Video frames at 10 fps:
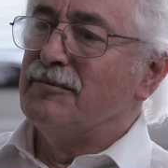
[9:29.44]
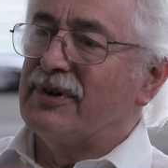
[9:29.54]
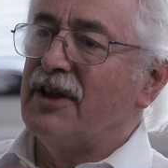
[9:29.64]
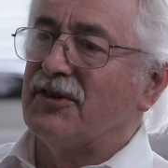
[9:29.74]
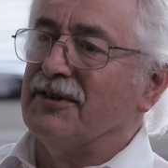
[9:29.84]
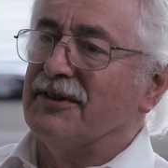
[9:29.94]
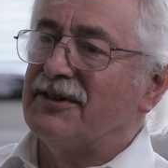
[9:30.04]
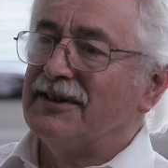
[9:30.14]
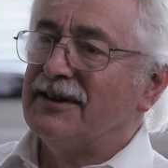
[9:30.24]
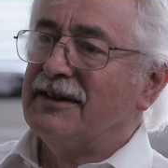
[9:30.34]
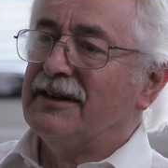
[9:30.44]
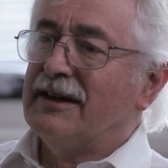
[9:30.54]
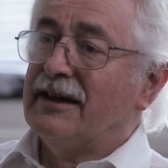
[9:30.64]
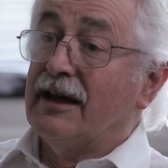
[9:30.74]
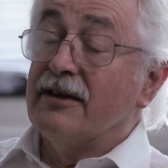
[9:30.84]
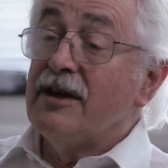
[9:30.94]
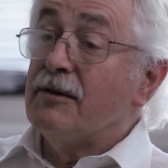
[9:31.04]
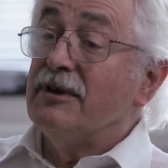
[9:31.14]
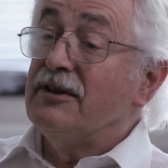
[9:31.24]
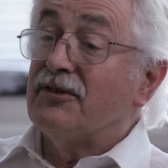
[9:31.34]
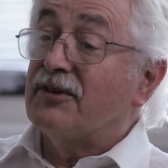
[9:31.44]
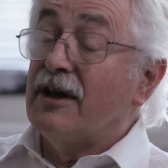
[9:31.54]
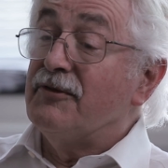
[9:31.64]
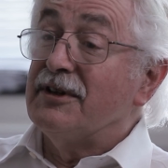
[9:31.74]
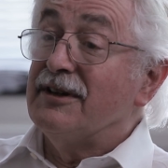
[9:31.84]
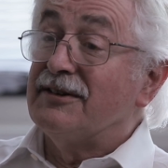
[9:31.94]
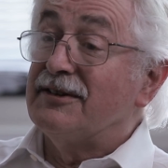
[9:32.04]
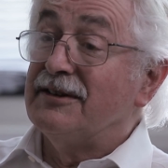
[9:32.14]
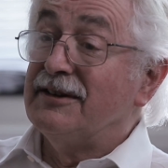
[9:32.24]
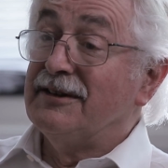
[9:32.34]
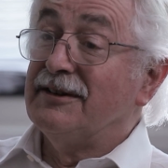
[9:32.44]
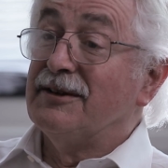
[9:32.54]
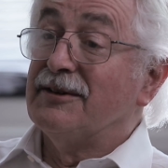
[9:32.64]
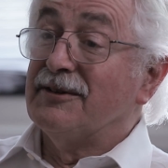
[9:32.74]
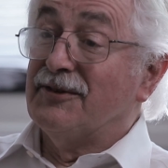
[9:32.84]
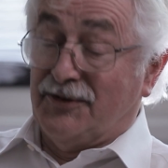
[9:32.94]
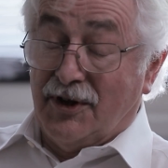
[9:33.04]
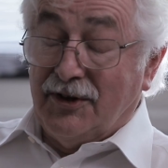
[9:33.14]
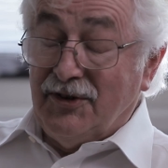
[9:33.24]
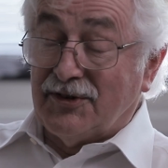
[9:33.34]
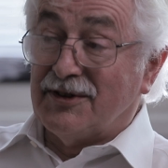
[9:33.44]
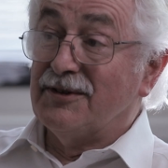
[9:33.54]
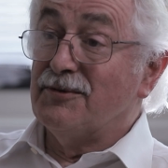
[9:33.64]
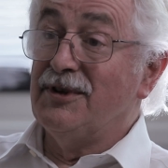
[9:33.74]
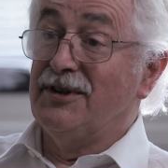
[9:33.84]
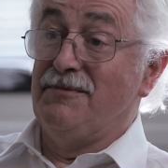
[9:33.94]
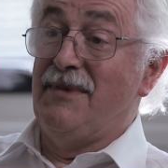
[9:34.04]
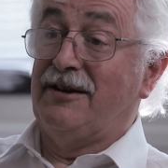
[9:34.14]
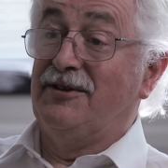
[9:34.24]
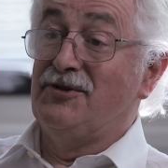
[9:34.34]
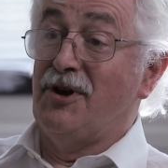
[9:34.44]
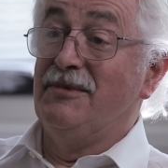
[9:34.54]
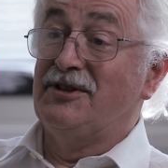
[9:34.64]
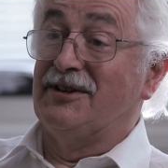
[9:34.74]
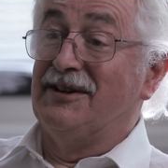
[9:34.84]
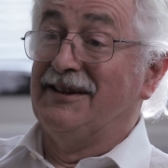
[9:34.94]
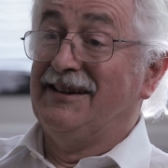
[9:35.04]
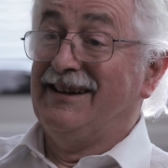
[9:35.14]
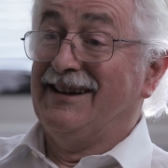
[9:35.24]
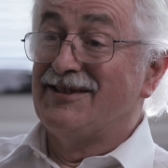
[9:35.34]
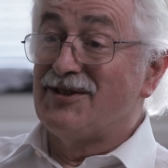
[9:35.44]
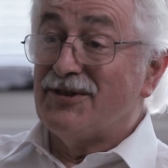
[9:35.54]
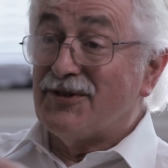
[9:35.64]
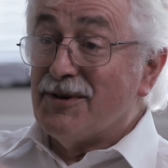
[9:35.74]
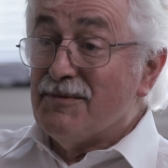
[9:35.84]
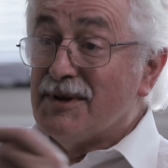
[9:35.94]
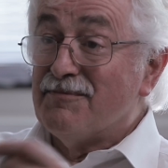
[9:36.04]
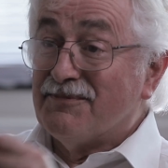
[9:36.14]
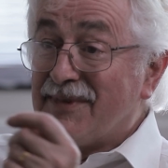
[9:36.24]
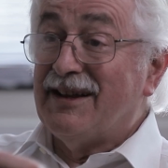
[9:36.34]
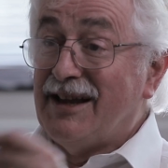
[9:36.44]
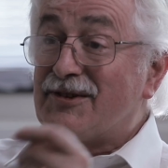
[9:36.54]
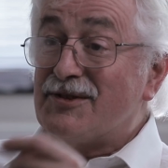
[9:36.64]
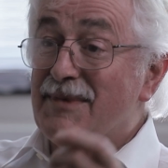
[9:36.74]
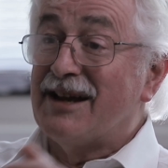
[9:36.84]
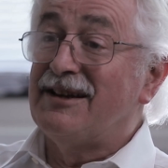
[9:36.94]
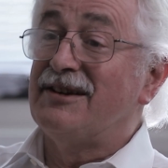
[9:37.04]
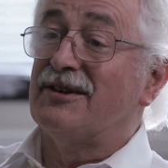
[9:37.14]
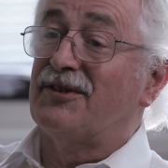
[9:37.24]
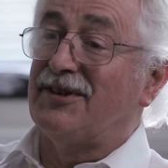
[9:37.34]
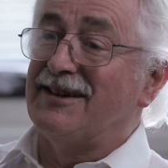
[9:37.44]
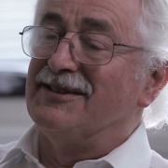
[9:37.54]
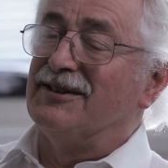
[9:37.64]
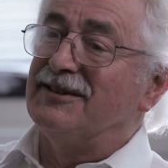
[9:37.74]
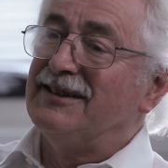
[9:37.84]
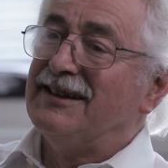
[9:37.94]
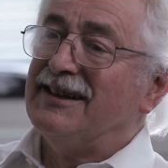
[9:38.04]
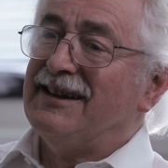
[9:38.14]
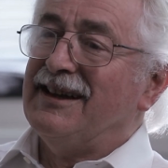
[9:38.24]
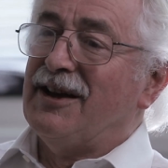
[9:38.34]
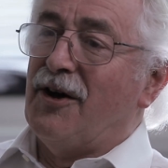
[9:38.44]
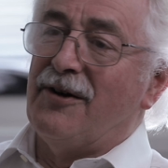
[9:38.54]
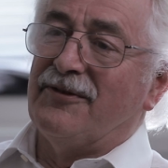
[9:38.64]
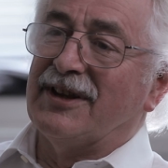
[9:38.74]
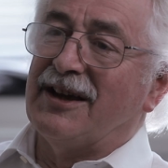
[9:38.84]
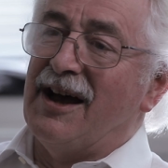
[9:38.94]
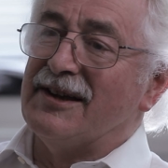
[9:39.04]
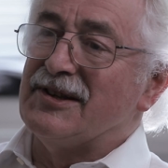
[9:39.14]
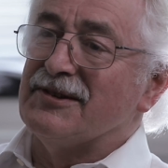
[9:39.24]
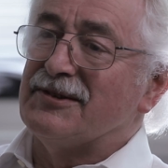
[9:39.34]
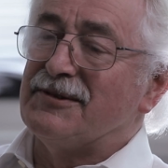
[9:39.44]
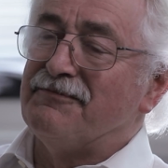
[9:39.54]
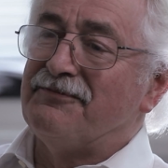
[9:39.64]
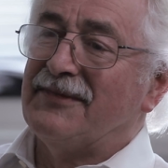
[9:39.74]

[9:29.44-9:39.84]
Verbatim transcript: present. And yet we discovered it first with the magnetometer, just from the electromagnetic signal of the geysers.